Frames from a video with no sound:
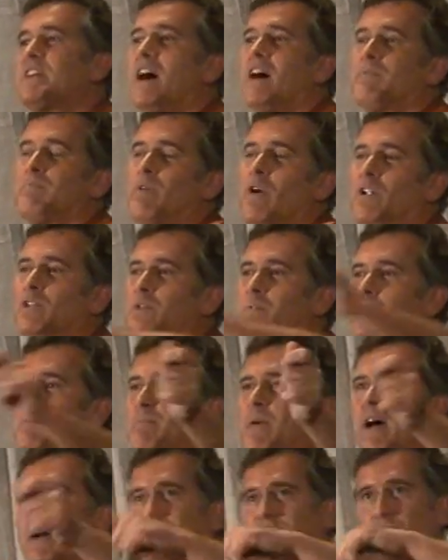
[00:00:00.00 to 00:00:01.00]
out, Paul
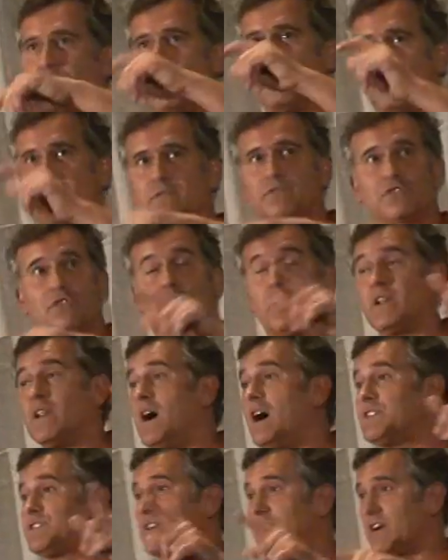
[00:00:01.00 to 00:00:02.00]
Newman passed, it was during the
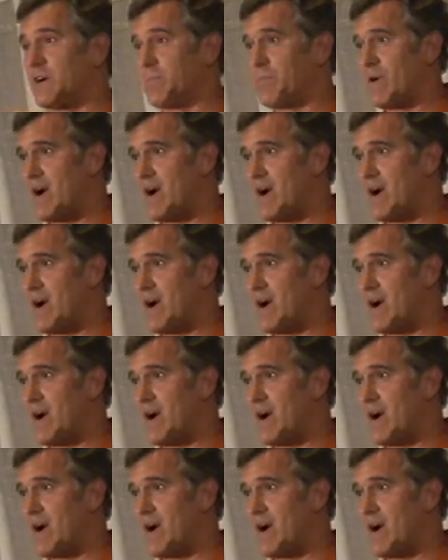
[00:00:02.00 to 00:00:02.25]
Hudsucker